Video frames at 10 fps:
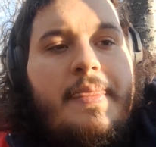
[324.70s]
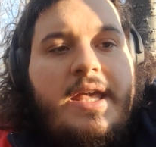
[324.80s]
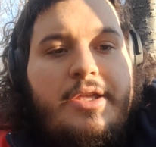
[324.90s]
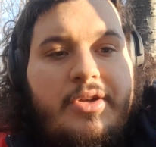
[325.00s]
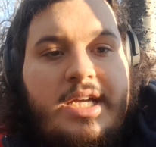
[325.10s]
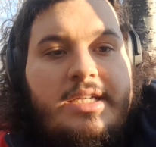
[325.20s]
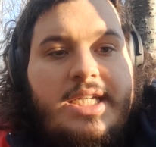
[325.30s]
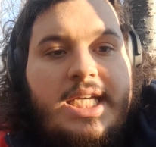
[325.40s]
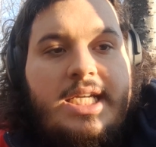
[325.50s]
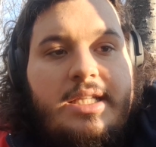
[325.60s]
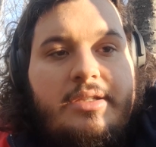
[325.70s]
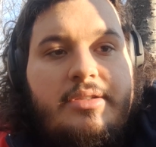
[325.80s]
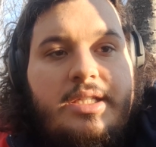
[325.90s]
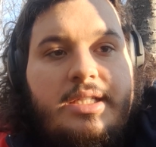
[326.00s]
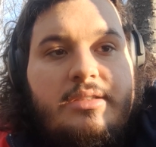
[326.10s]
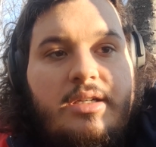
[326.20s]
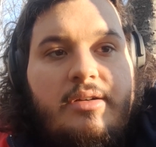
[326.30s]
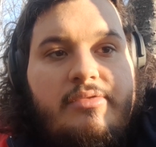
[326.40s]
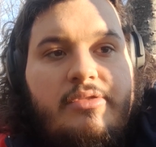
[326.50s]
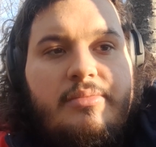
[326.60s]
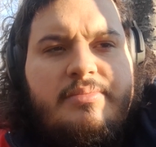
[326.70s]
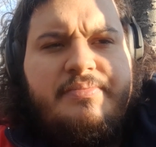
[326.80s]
and you can't take it. You think it's awful,